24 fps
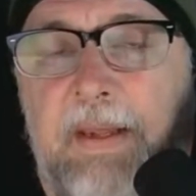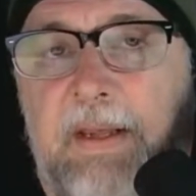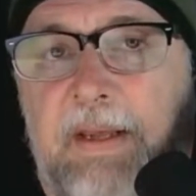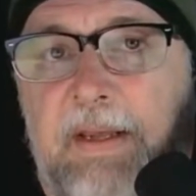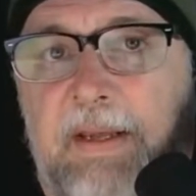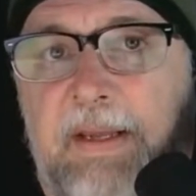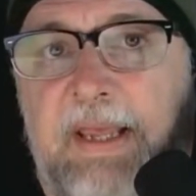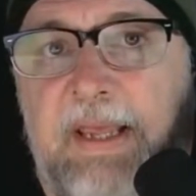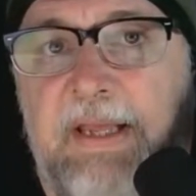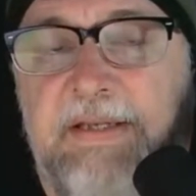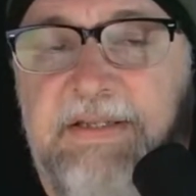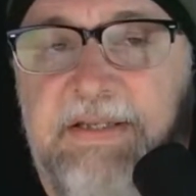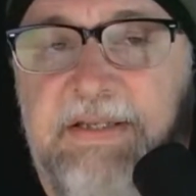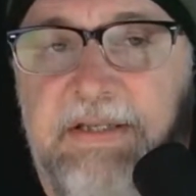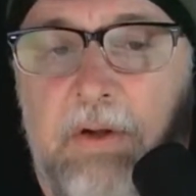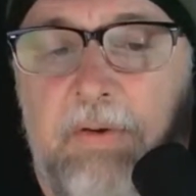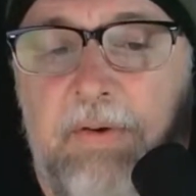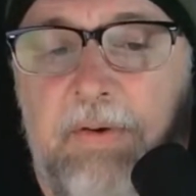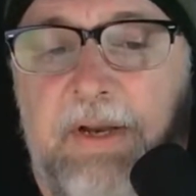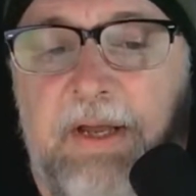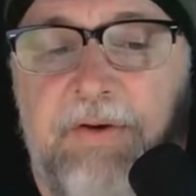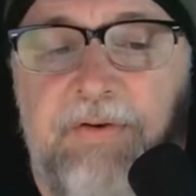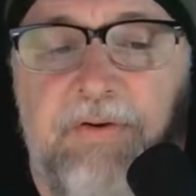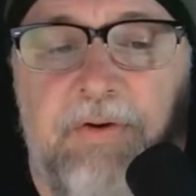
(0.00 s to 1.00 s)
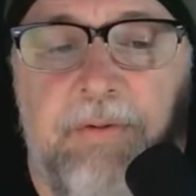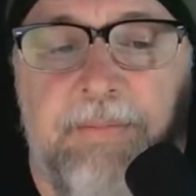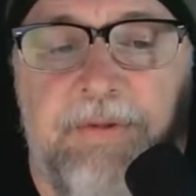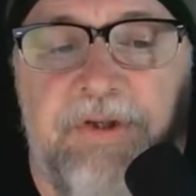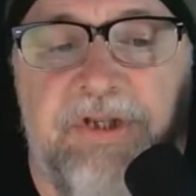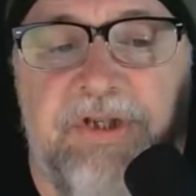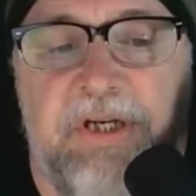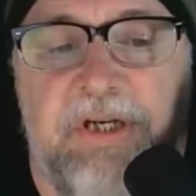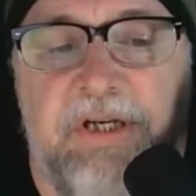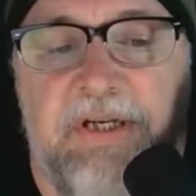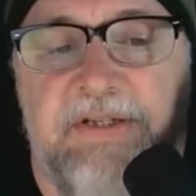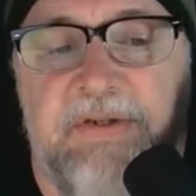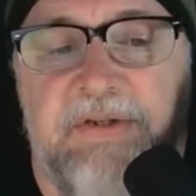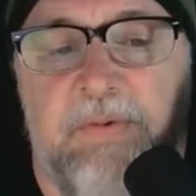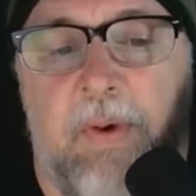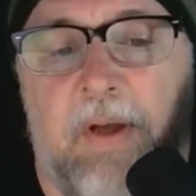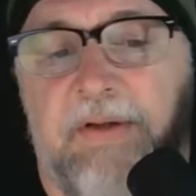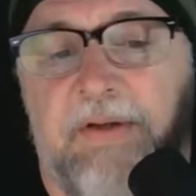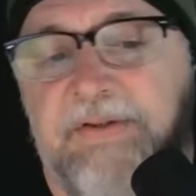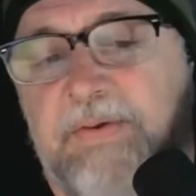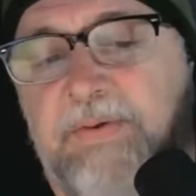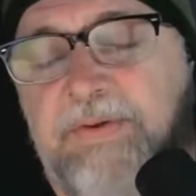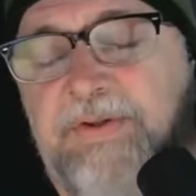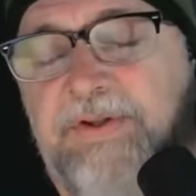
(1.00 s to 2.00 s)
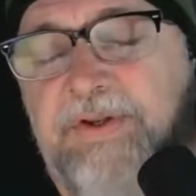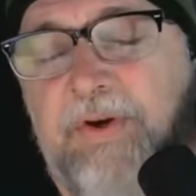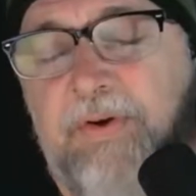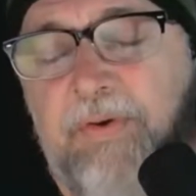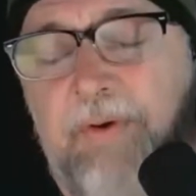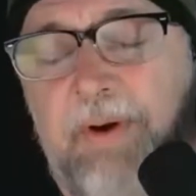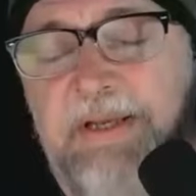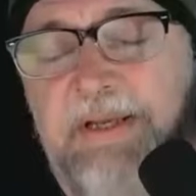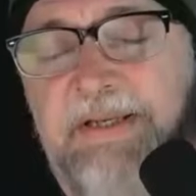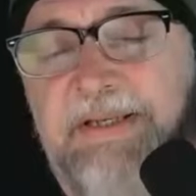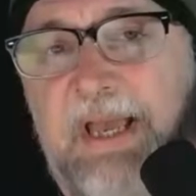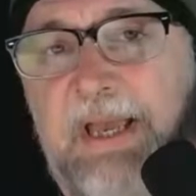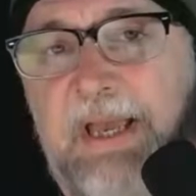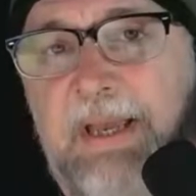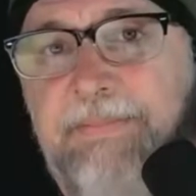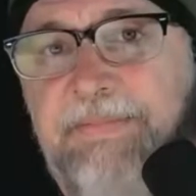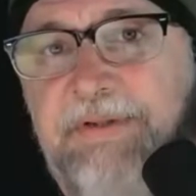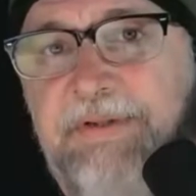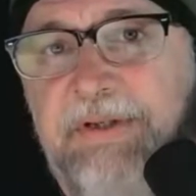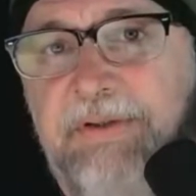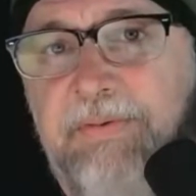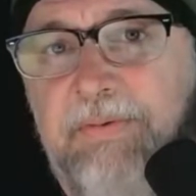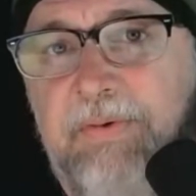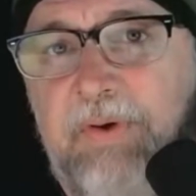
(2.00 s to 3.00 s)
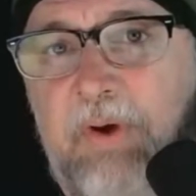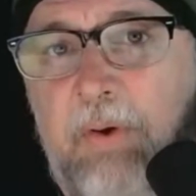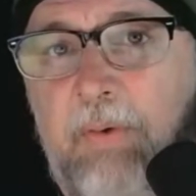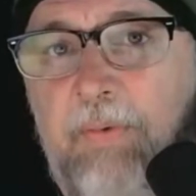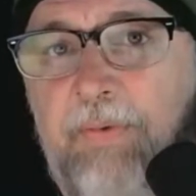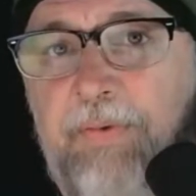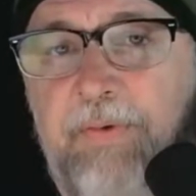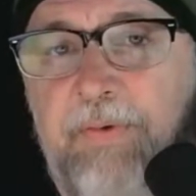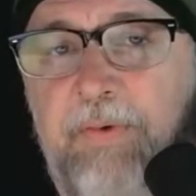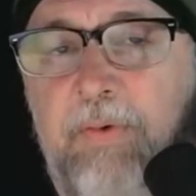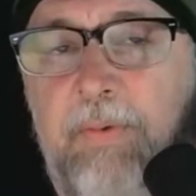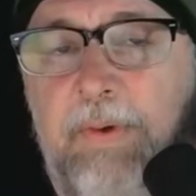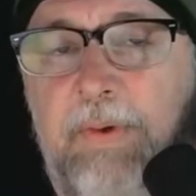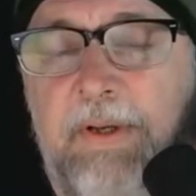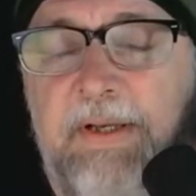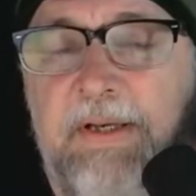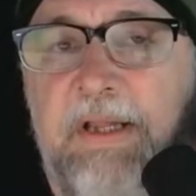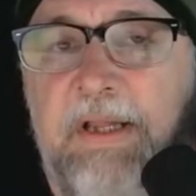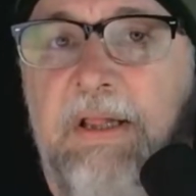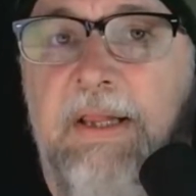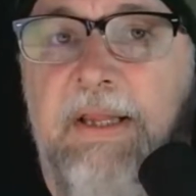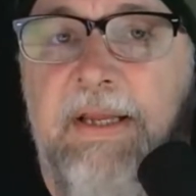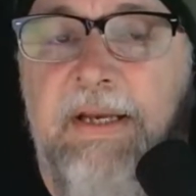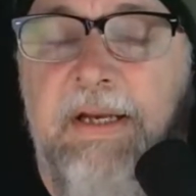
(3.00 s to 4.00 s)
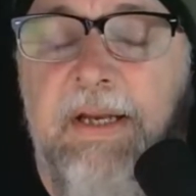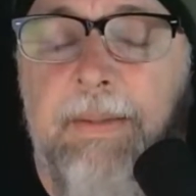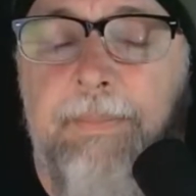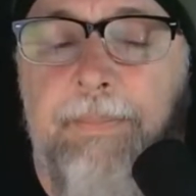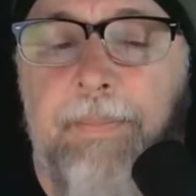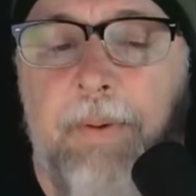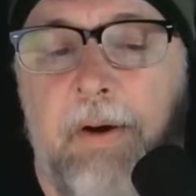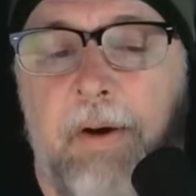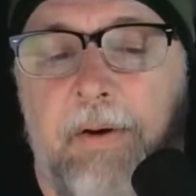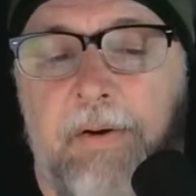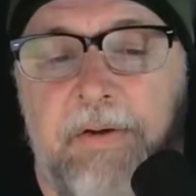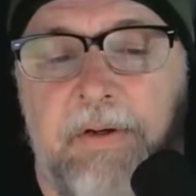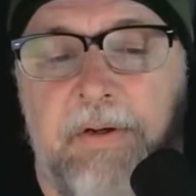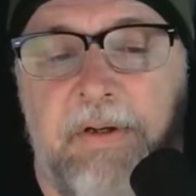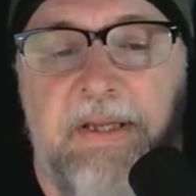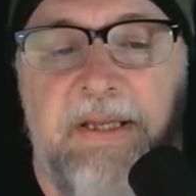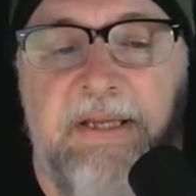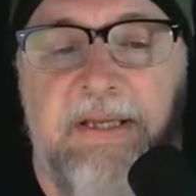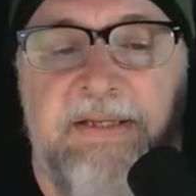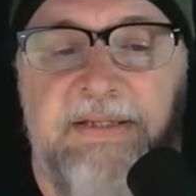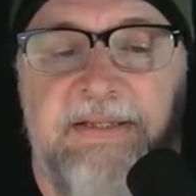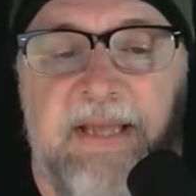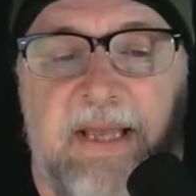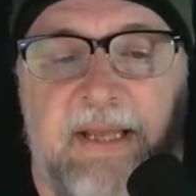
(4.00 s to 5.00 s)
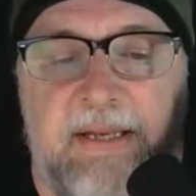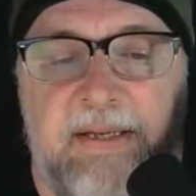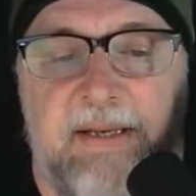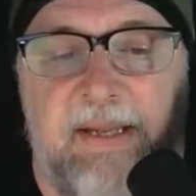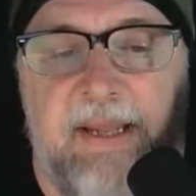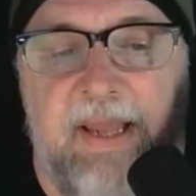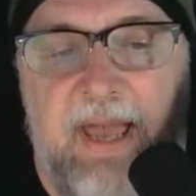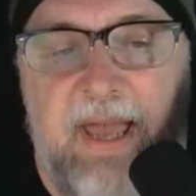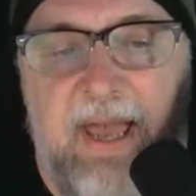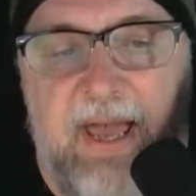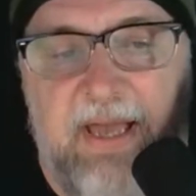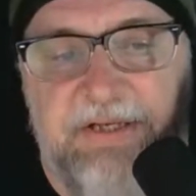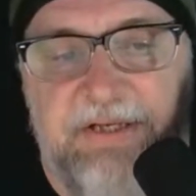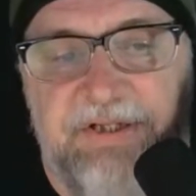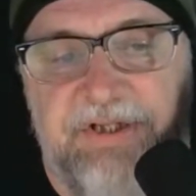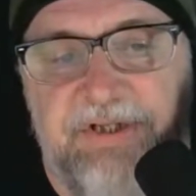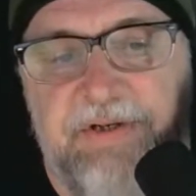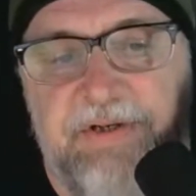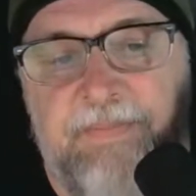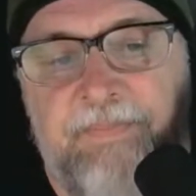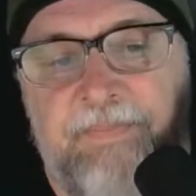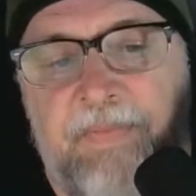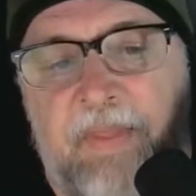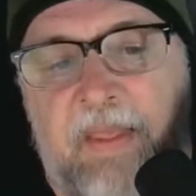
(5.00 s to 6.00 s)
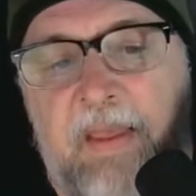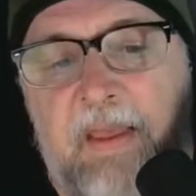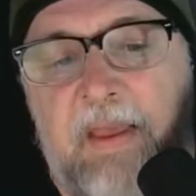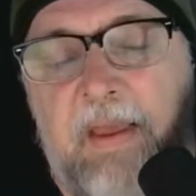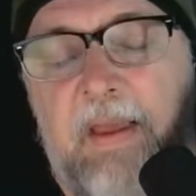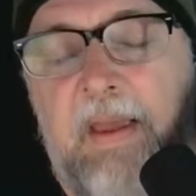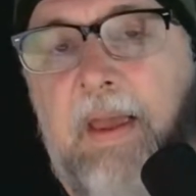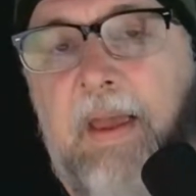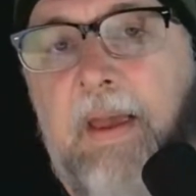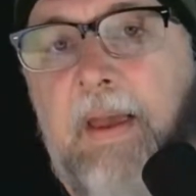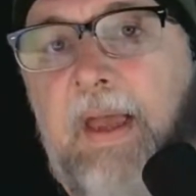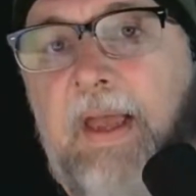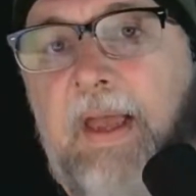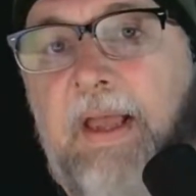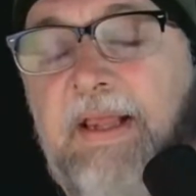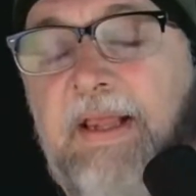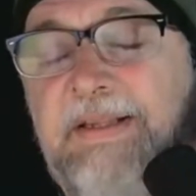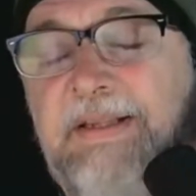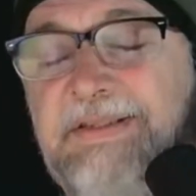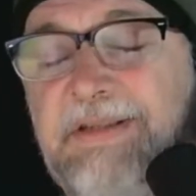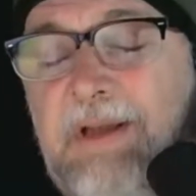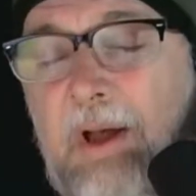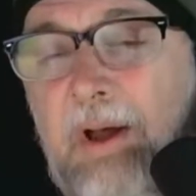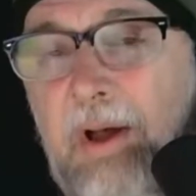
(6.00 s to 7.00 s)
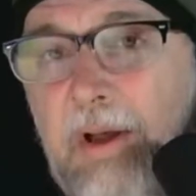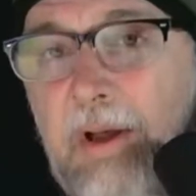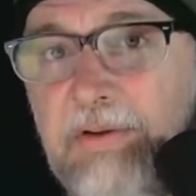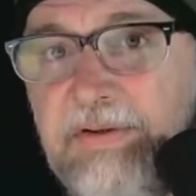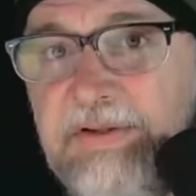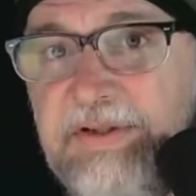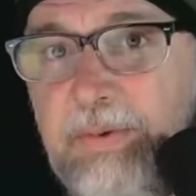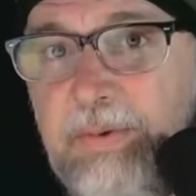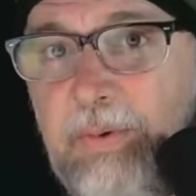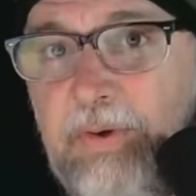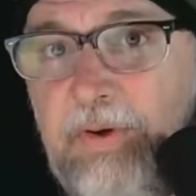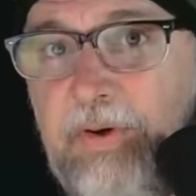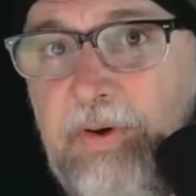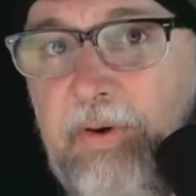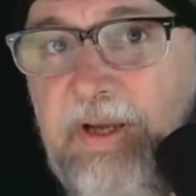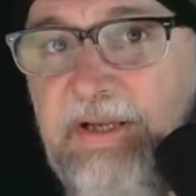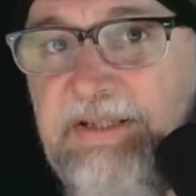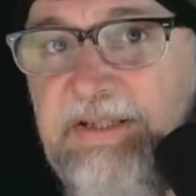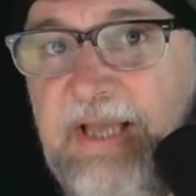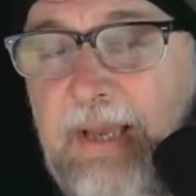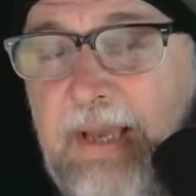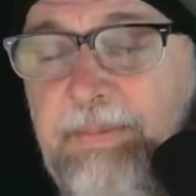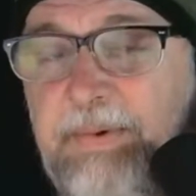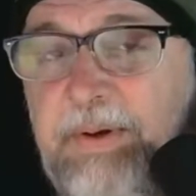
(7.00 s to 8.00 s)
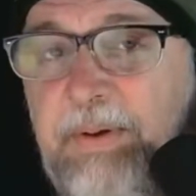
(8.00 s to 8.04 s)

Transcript: can slow down your machine as well. So it's a great time to go through and clean up our cookies and cache. It's also a great time to